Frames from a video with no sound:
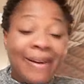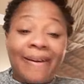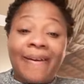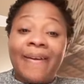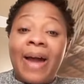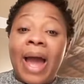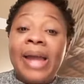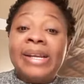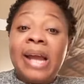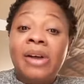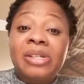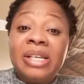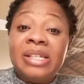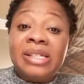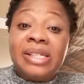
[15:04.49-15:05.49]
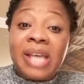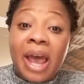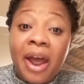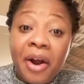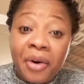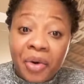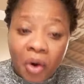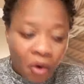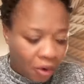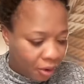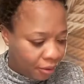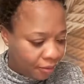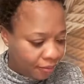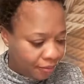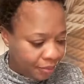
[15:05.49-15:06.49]
cried out in terror
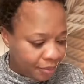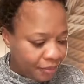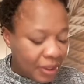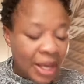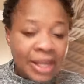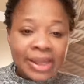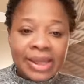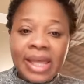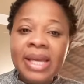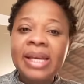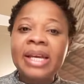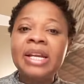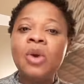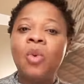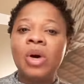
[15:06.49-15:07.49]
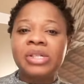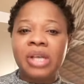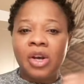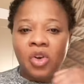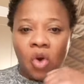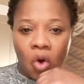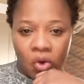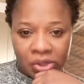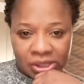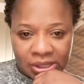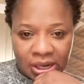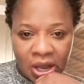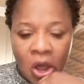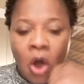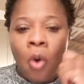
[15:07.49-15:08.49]
thinking it was a
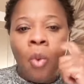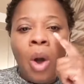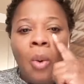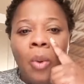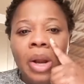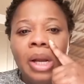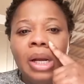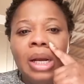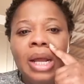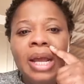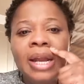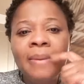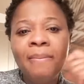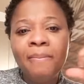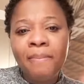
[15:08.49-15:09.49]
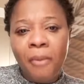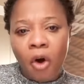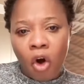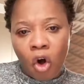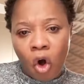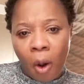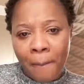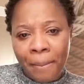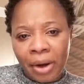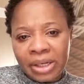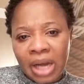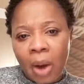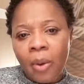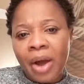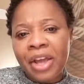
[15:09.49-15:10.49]
ghost, when we lean more
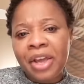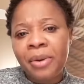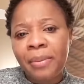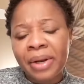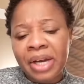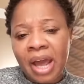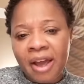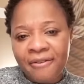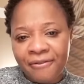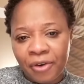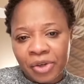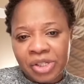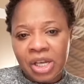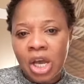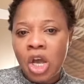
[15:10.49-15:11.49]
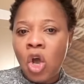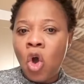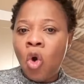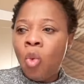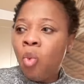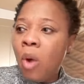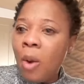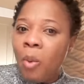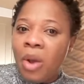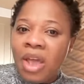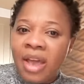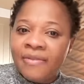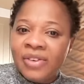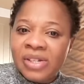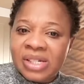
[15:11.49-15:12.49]
upon our human effort, when we
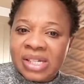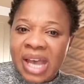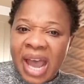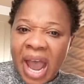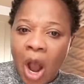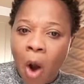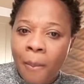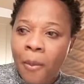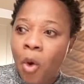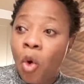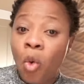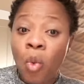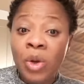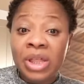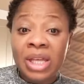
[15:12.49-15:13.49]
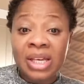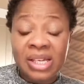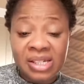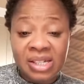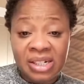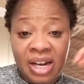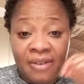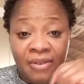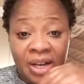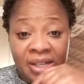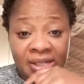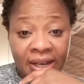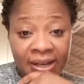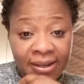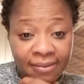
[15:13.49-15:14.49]
even say help, we think it's the devil
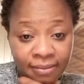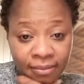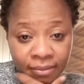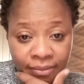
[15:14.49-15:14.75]
attacking.